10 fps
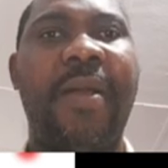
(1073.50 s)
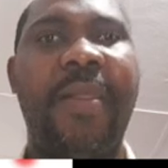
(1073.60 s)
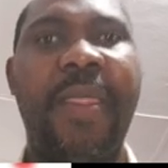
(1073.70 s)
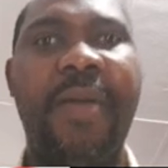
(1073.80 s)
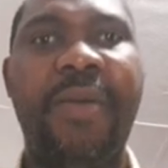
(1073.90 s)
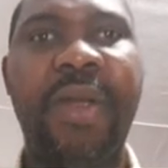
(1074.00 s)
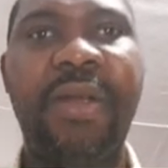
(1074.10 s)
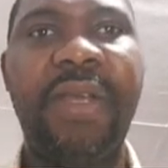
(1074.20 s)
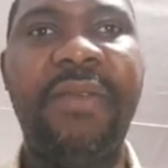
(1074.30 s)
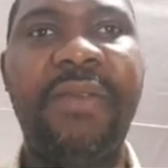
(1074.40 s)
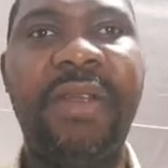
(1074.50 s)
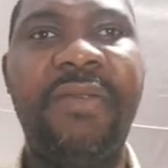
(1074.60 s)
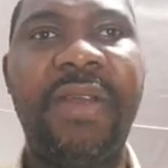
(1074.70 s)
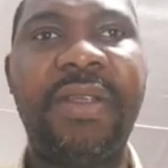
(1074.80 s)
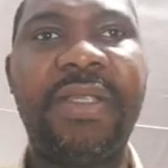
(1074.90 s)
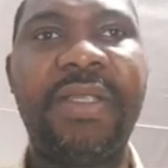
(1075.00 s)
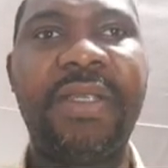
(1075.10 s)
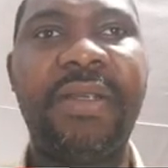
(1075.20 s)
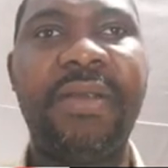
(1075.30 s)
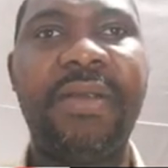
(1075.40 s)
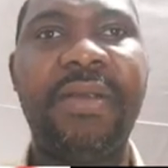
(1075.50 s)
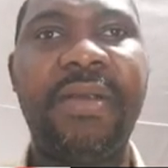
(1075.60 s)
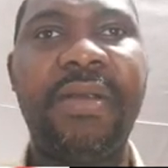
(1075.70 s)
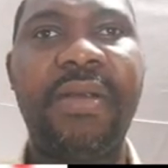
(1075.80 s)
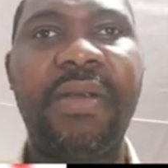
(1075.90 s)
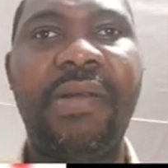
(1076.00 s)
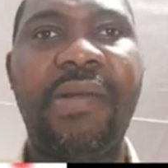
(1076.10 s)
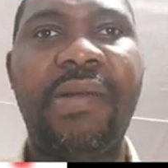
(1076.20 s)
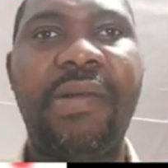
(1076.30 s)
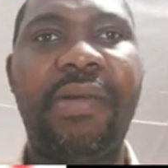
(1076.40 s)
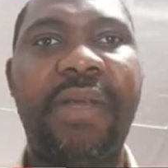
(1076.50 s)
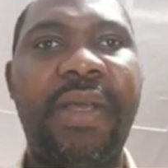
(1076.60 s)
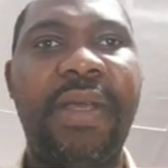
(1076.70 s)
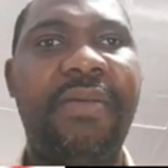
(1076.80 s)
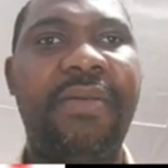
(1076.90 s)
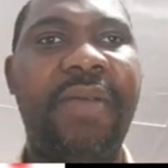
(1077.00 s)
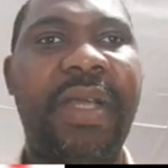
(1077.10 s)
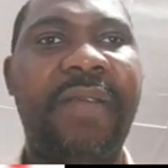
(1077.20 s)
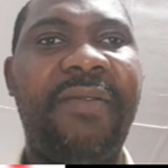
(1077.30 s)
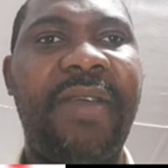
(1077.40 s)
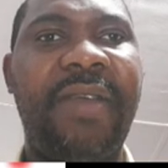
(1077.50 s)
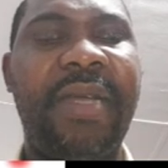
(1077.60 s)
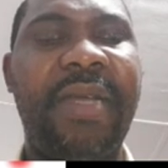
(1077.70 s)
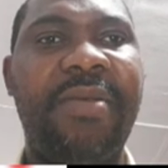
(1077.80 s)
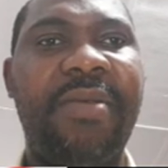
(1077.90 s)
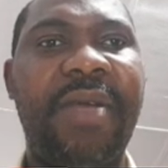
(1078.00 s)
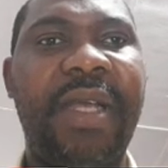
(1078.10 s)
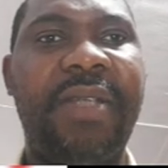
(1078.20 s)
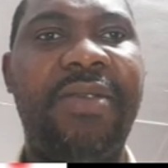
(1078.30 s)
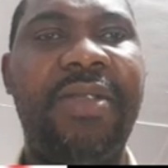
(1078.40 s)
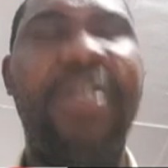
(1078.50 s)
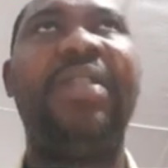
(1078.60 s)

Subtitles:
we are not given the velocity. Okay, we can find maximum height using the